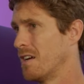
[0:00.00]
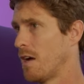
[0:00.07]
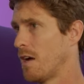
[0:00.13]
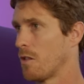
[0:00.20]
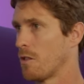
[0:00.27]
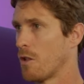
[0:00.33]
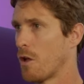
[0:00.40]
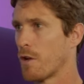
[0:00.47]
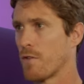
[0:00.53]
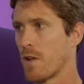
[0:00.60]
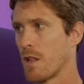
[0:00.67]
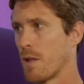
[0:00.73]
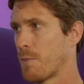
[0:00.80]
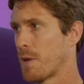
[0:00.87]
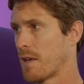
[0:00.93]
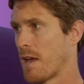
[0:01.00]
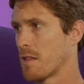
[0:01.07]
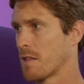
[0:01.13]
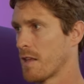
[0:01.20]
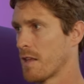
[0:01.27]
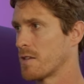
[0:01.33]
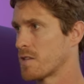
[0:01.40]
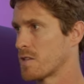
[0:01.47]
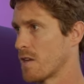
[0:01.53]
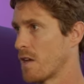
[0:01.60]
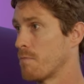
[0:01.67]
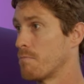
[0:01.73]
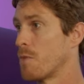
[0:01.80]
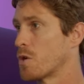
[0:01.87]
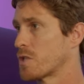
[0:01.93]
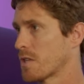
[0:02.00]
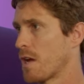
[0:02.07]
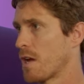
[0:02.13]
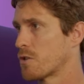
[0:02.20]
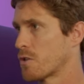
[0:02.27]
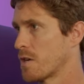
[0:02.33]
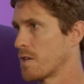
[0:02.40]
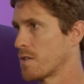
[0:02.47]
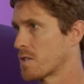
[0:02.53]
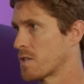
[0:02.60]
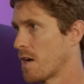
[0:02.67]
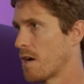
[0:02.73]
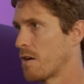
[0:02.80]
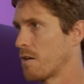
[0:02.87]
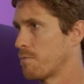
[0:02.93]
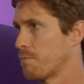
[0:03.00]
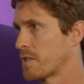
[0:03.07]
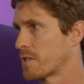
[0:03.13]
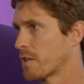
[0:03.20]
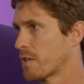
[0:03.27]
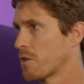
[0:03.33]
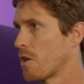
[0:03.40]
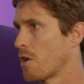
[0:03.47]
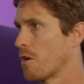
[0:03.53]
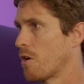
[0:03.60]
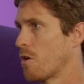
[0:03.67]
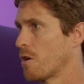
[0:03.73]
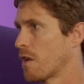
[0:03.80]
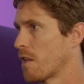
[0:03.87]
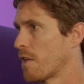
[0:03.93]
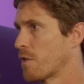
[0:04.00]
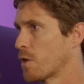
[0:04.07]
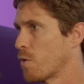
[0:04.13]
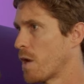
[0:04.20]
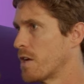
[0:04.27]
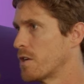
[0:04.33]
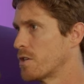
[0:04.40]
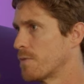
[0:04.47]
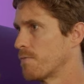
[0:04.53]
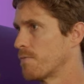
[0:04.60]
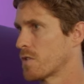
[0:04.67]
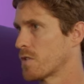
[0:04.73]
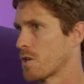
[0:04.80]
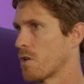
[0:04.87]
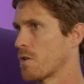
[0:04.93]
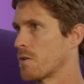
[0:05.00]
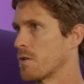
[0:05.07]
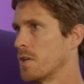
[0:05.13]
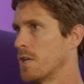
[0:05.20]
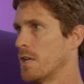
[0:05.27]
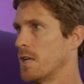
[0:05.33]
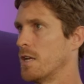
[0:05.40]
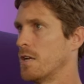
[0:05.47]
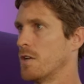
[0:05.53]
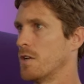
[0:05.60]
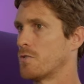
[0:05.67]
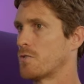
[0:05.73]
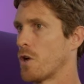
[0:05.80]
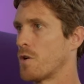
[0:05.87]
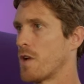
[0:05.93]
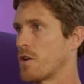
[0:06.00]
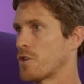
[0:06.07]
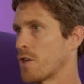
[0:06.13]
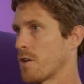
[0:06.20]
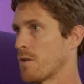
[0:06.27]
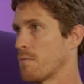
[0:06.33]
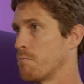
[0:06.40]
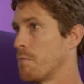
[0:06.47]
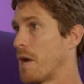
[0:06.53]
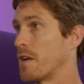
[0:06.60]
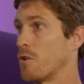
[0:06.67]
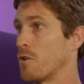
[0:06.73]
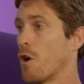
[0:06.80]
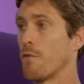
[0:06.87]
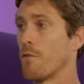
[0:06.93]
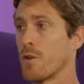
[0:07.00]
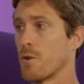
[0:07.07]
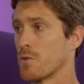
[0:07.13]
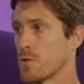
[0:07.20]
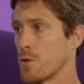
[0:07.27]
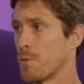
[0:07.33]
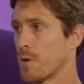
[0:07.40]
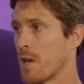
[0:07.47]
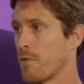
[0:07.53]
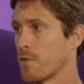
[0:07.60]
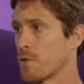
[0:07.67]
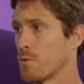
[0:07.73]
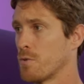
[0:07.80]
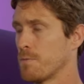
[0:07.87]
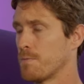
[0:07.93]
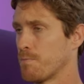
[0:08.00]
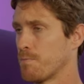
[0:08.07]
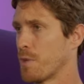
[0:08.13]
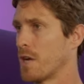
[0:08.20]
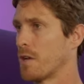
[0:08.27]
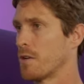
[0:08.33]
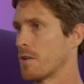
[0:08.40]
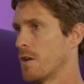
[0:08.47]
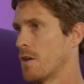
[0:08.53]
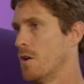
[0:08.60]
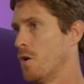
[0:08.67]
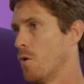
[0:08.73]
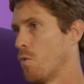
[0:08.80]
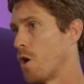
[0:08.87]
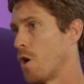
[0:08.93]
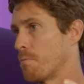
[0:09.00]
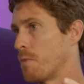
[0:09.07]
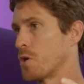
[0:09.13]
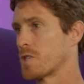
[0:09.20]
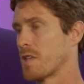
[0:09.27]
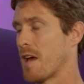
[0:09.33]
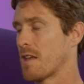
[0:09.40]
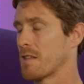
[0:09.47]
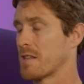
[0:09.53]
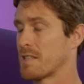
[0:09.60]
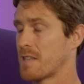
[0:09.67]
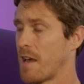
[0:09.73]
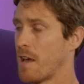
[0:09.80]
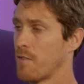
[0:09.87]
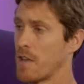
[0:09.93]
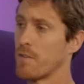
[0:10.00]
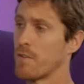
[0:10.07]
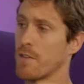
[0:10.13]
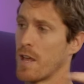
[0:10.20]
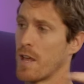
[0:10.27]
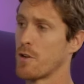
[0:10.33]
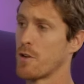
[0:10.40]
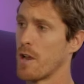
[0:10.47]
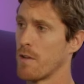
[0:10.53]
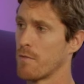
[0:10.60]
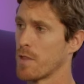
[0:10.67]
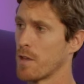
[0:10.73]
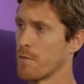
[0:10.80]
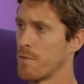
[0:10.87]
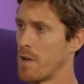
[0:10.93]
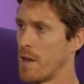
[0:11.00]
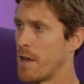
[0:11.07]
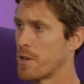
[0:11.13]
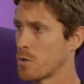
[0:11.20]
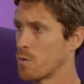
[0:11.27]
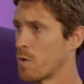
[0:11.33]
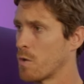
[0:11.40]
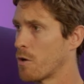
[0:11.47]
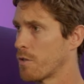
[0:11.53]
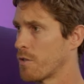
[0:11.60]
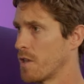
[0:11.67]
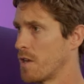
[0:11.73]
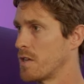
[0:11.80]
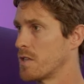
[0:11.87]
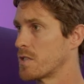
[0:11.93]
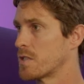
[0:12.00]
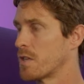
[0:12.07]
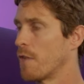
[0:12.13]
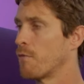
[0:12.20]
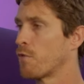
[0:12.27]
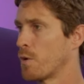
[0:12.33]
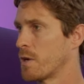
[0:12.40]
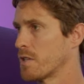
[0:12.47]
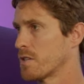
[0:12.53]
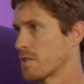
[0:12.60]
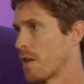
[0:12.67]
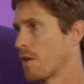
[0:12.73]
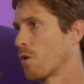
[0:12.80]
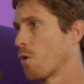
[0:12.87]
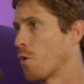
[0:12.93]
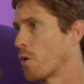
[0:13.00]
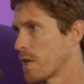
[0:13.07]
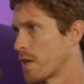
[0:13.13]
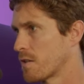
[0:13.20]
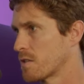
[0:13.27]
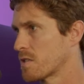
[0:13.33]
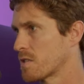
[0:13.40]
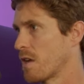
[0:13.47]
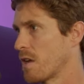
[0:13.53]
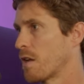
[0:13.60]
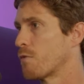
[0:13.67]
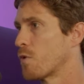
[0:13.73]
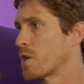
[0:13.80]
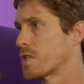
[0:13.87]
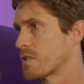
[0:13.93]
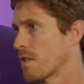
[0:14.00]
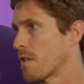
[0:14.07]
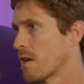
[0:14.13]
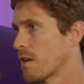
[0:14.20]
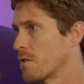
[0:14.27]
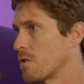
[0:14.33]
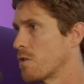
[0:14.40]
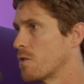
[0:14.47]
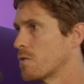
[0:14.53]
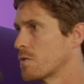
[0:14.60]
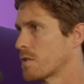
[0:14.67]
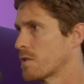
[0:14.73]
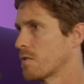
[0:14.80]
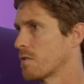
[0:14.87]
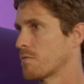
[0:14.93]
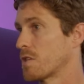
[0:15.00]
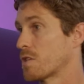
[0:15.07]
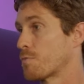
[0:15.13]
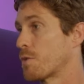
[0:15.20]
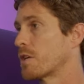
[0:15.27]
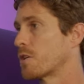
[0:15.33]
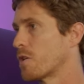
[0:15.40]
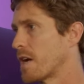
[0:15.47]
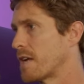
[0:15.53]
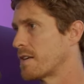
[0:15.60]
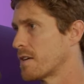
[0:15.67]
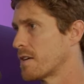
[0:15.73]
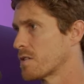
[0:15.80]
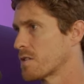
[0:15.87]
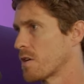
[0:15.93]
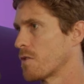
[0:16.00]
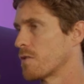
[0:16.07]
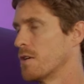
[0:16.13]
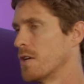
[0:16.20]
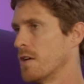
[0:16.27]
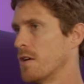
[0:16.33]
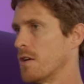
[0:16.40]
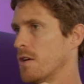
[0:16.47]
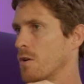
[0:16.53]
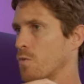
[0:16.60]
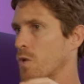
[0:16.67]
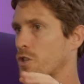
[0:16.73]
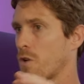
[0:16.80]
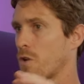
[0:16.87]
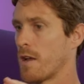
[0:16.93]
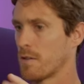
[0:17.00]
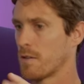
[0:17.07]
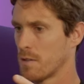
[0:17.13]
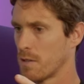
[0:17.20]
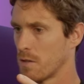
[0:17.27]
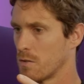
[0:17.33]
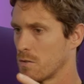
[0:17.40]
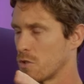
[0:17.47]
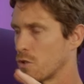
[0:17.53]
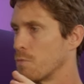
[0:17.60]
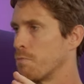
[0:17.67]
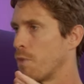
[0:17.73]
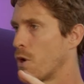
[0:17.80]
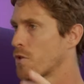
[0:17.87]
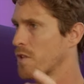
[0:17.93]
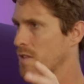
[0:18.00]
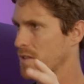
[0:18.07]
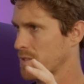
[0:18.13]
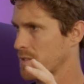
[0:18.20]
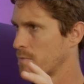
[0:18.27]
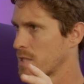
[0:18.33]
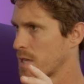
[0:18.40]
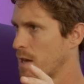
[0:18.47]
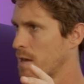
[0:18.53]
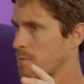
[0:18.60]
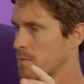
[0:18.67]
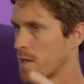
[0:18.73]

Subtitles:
A lot of Olympic athletes in most countries are basically on a living wage. So donation might not feel super comfortable, but what most athletes have, even if they don't have the financial wealth, is influence and an audience and a voice that they can use to spread good ideas. So we're trying to do both at the same time.